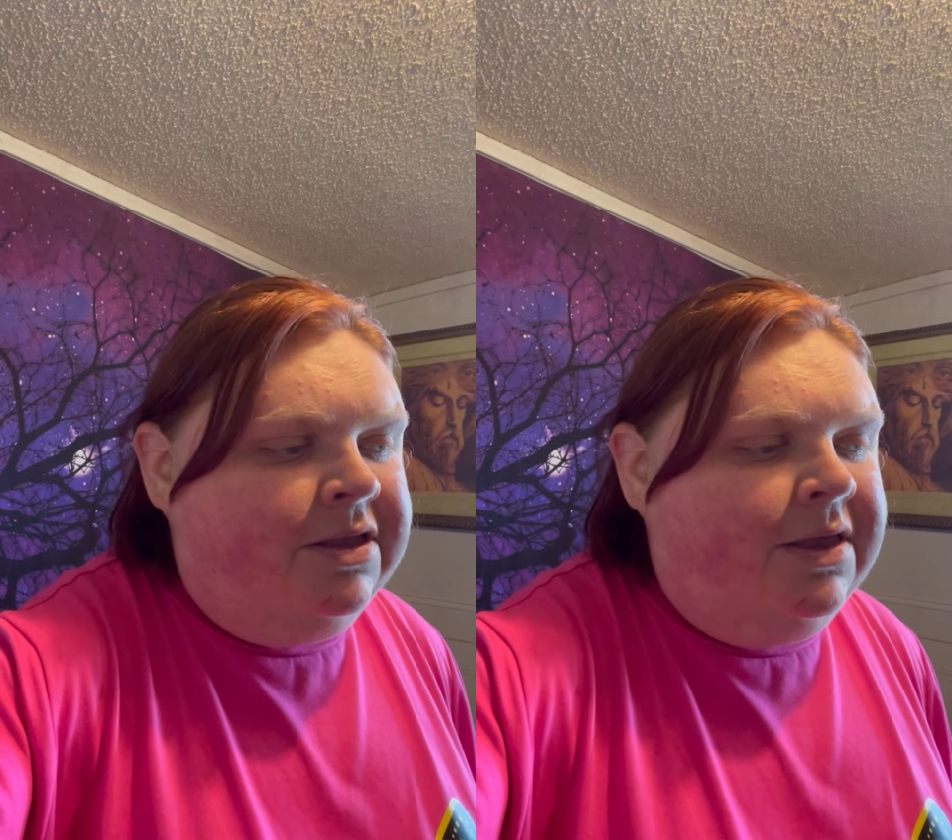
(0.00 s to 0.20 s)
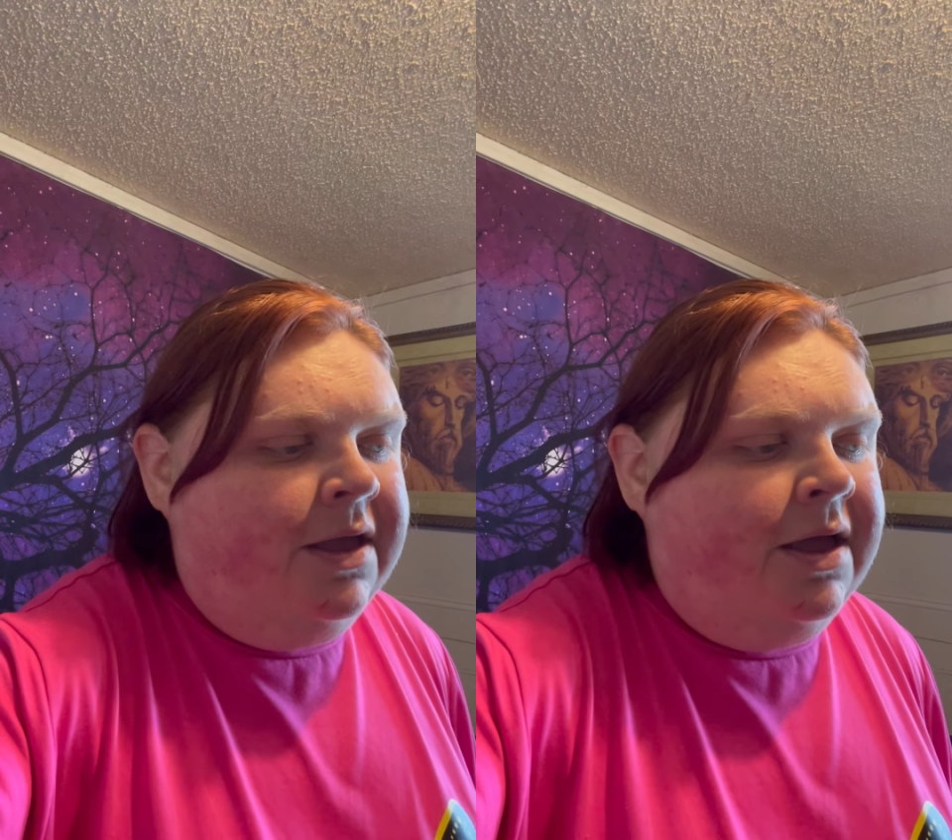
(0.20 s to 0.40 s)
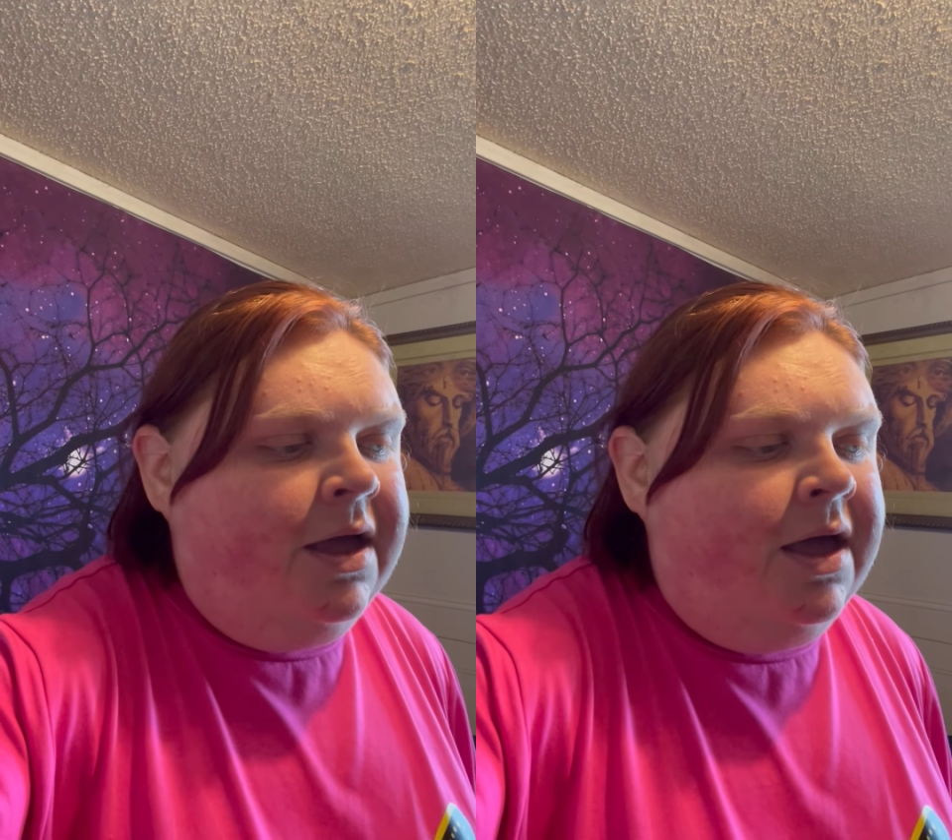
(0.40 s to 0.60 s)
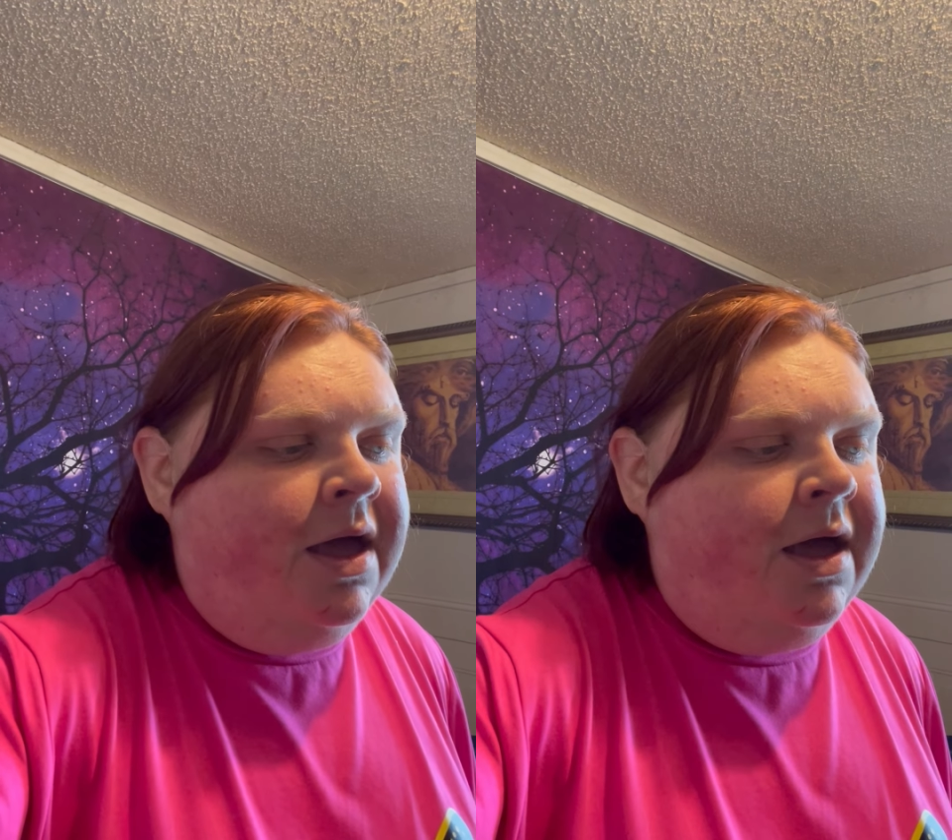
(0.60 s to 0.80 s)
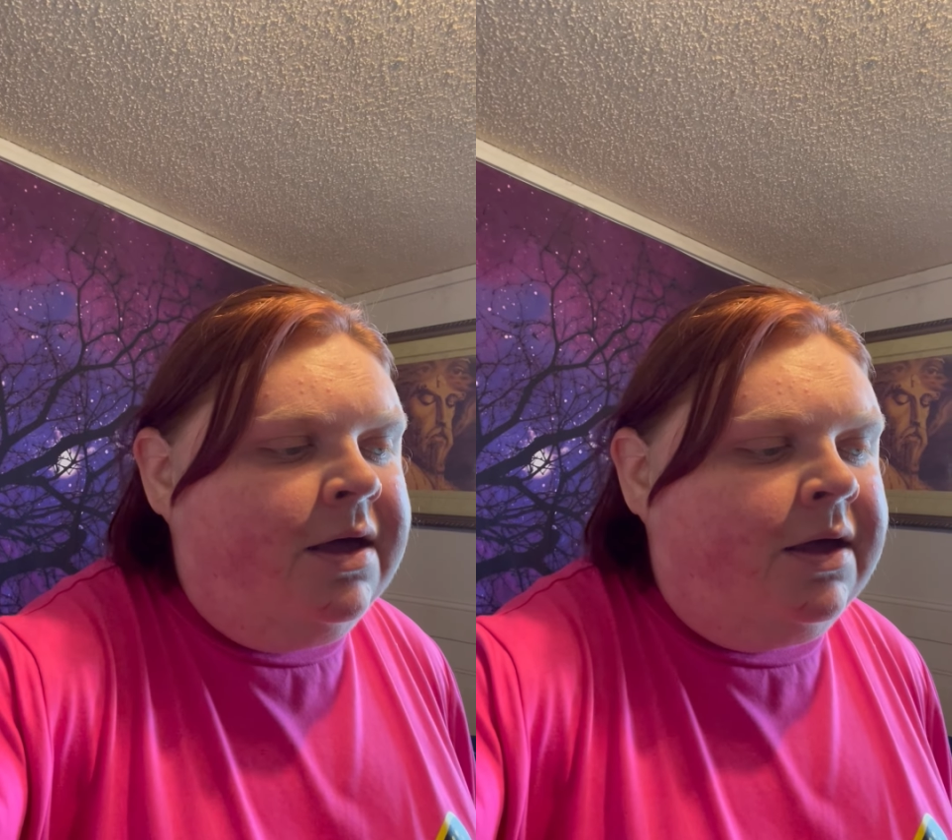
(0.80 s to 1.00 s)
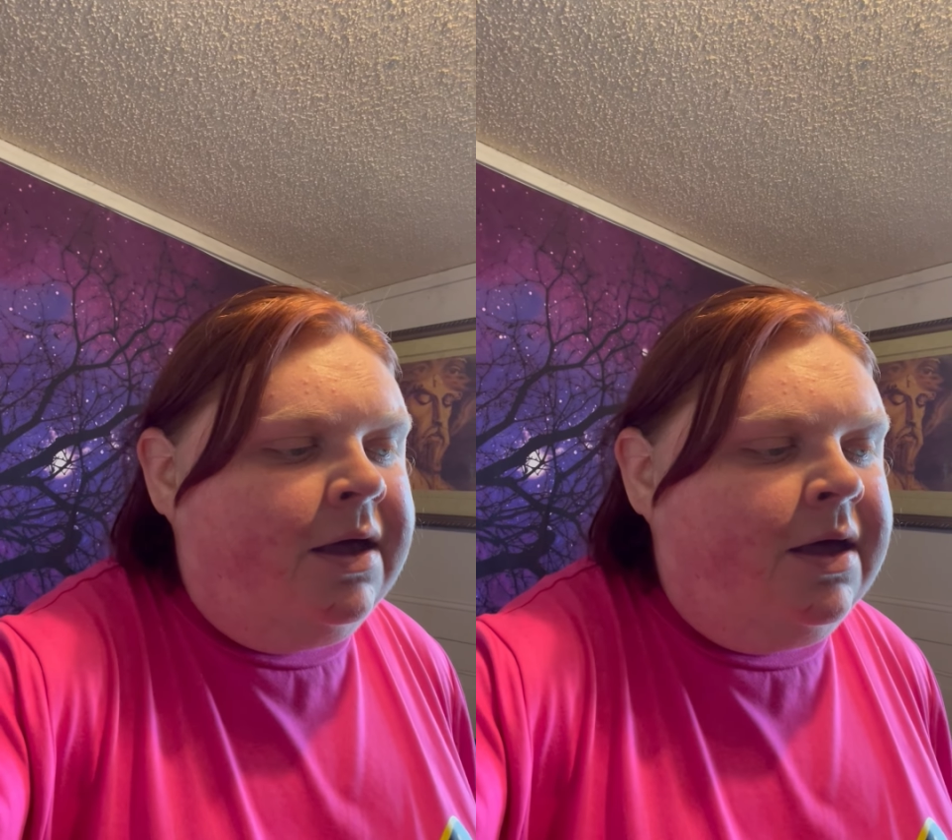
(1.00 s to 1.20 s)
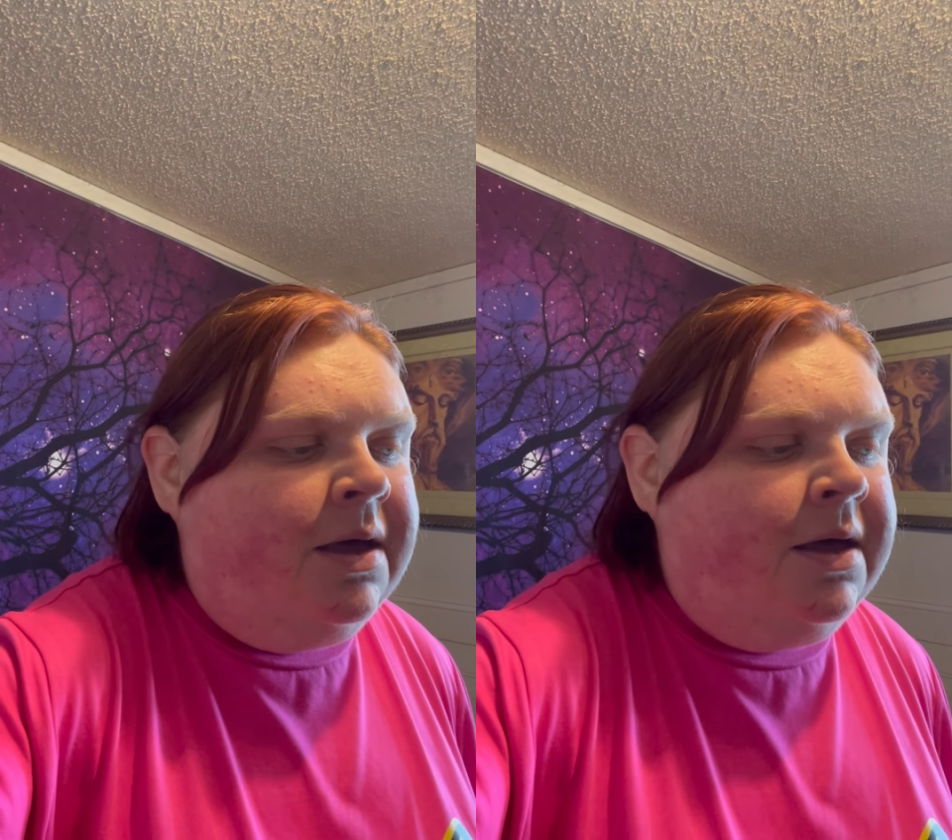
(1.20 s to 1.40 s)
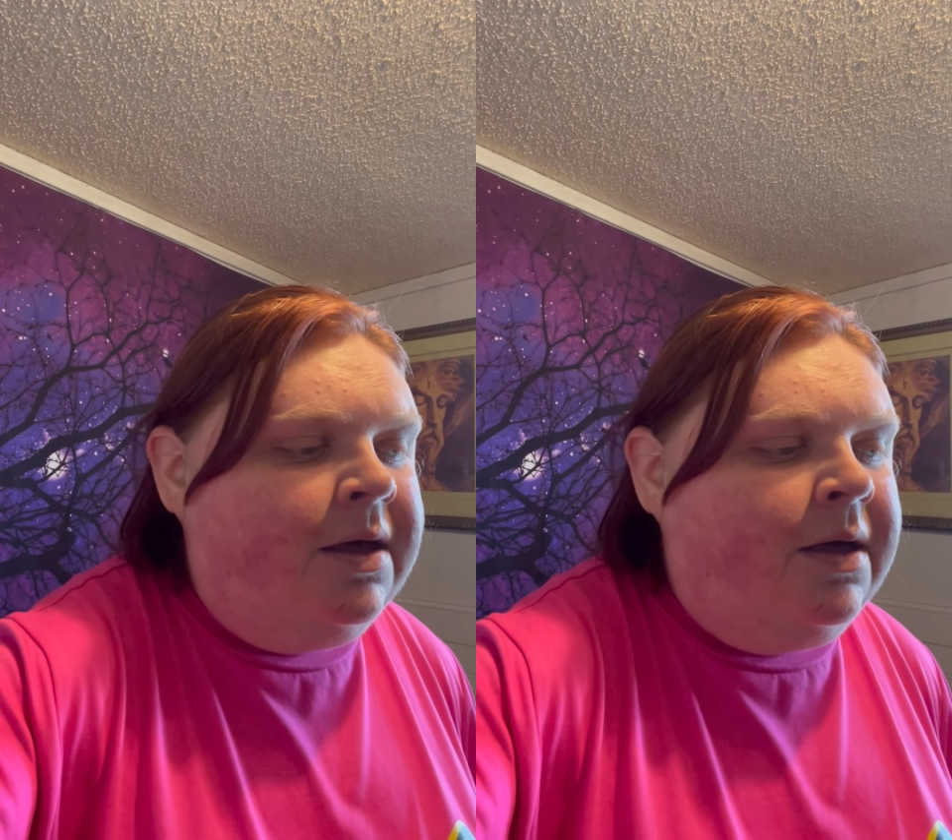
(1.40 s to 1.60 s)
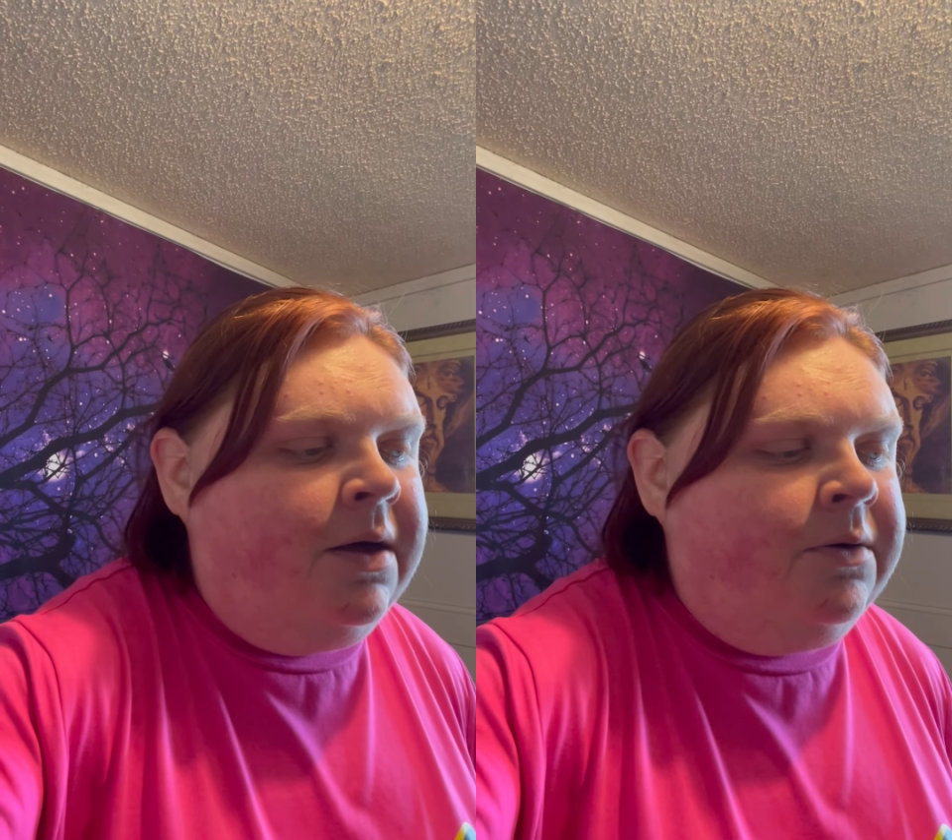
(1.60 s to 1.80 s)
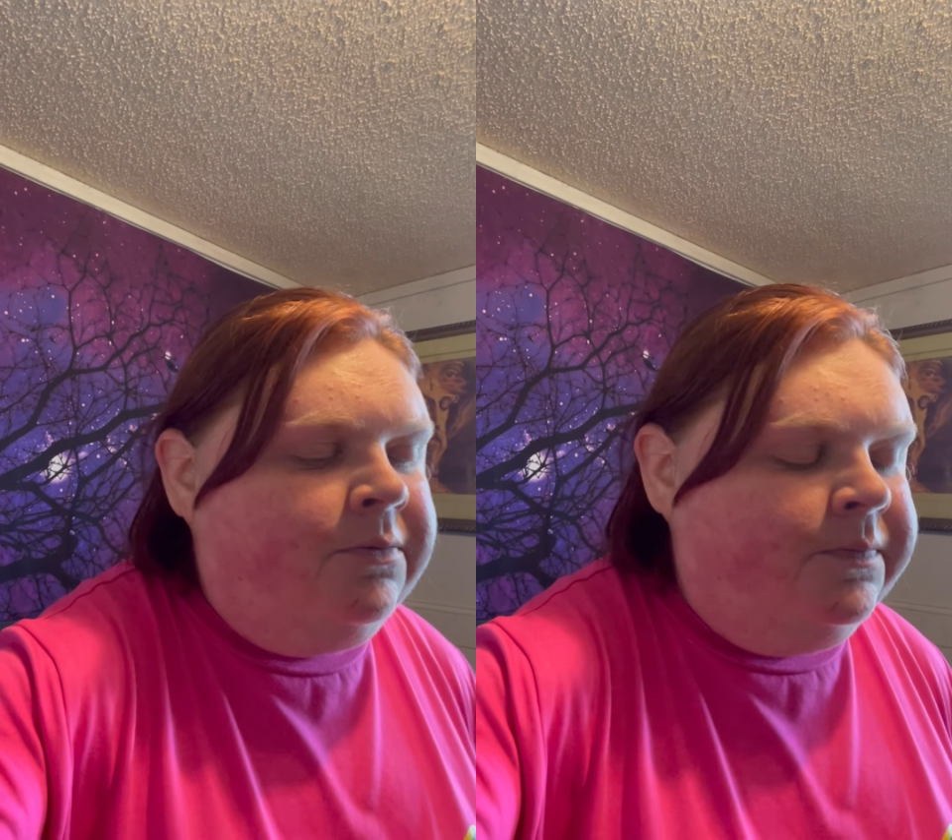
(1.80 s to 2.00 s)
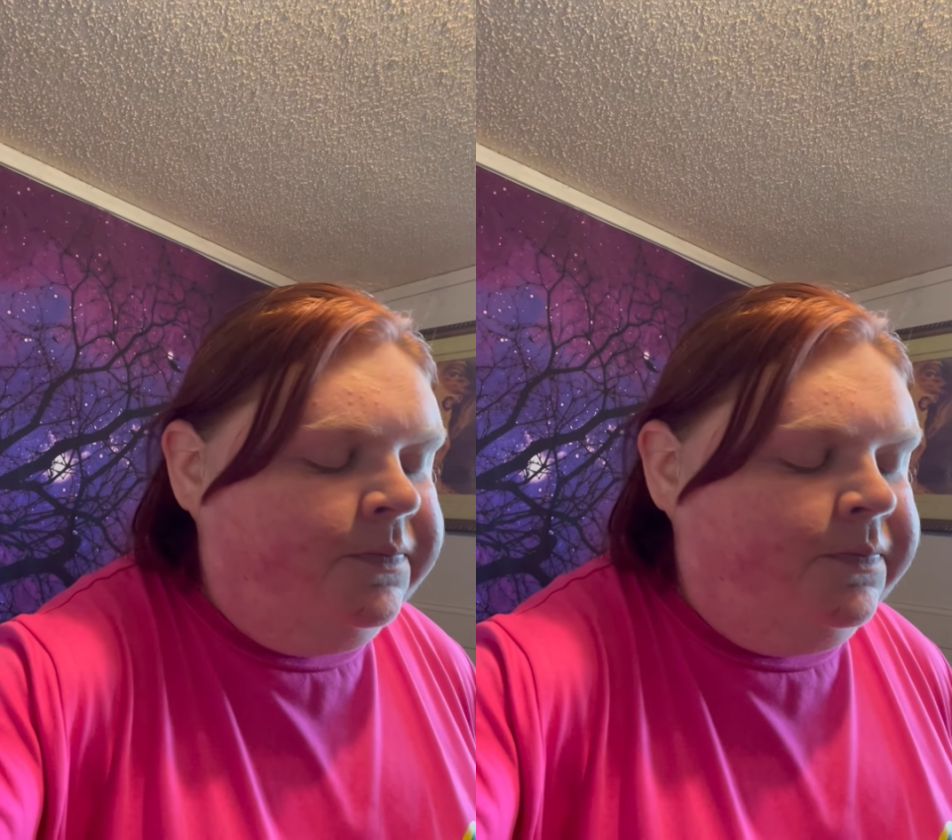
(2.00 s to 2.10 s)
now.